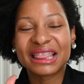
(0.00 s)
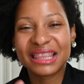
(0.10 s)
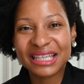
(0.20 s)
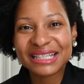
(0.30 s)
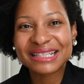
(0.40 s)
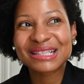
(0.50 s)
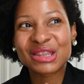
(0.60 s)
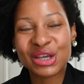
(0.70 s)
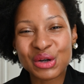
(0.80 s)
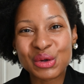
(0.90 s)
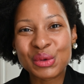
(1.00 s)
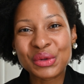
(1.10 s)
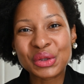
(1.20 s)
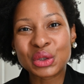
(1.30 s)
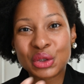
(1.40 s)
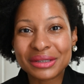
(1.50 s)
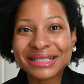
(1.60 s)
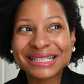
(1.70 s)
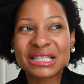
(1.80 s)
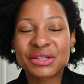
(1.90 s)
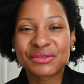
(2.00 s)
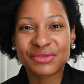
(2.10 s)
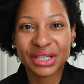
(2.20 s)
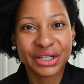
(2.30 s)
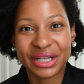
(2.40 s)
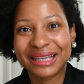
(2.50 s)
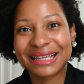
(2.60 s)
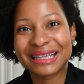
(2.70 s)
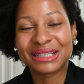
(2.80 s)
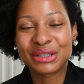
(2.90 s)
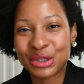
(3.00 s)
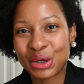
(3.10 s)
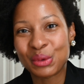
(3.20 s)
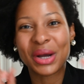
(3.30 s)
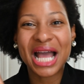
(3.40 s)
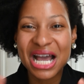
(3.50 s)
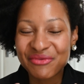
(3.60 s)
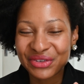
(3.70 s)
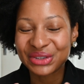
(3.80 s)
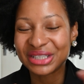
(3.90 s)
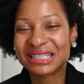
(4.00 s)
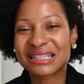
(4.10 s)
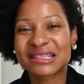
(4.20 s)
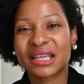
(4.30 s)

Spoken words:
This though looks very, effortless.